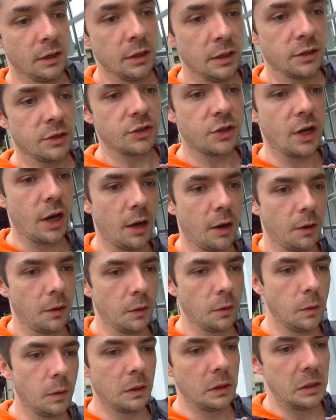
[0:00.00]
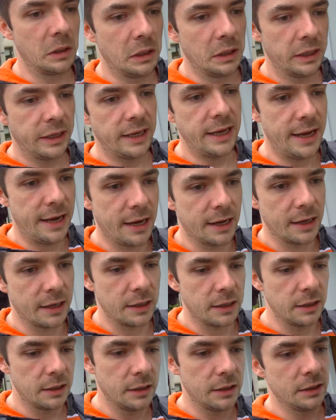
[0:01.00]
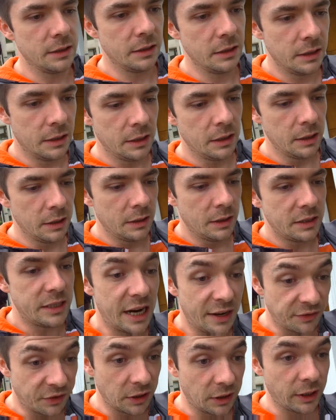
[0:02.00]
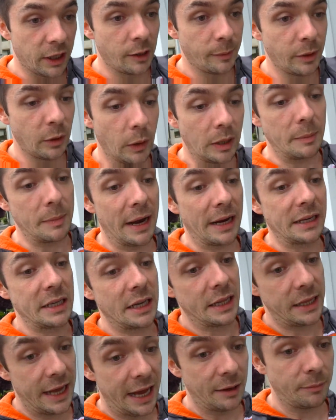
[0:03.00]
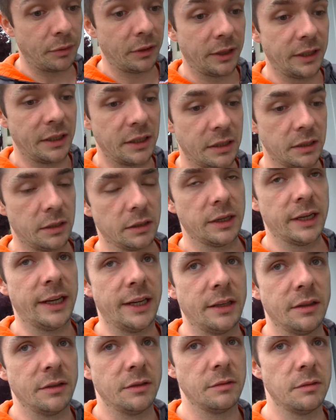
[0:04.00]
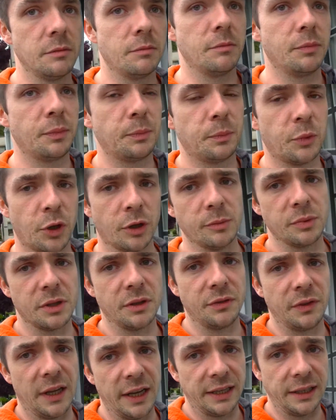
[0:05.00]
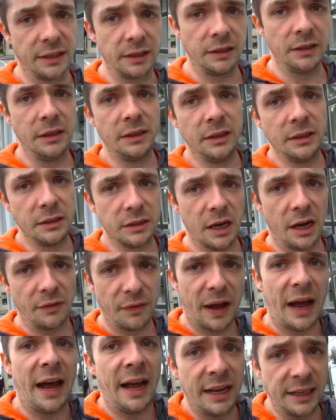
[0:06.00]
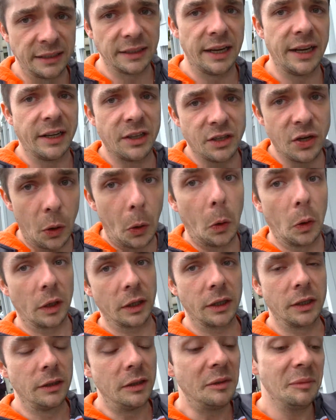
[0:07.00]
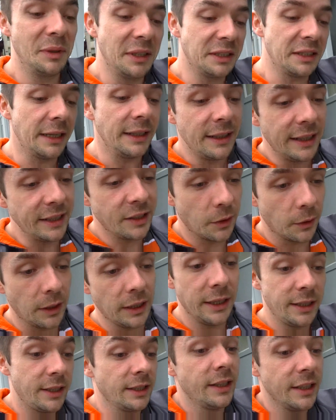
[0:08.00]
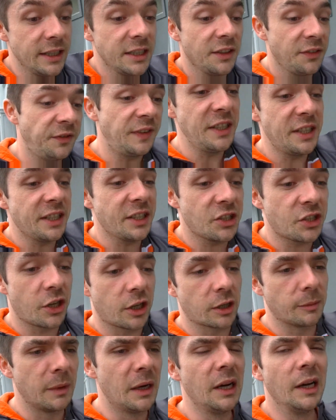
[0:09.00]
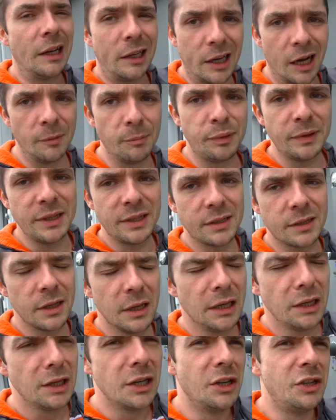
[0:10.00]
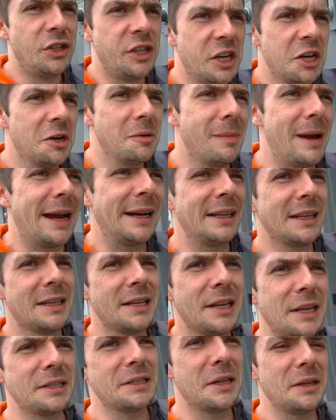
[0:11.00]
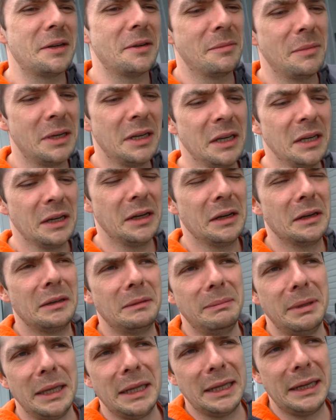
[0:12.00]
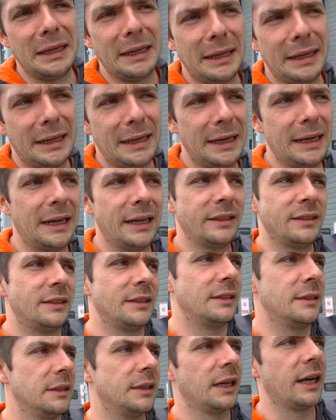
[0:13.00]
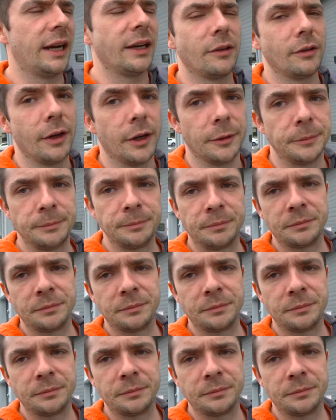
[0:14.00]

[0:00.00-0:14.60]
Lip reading: So, yeah. Definitely I'll be going back to that place in terms of like stuff. I like torque. Plus I like torque. It's a physics term. Compass, geomagnetism, blah, I don't know.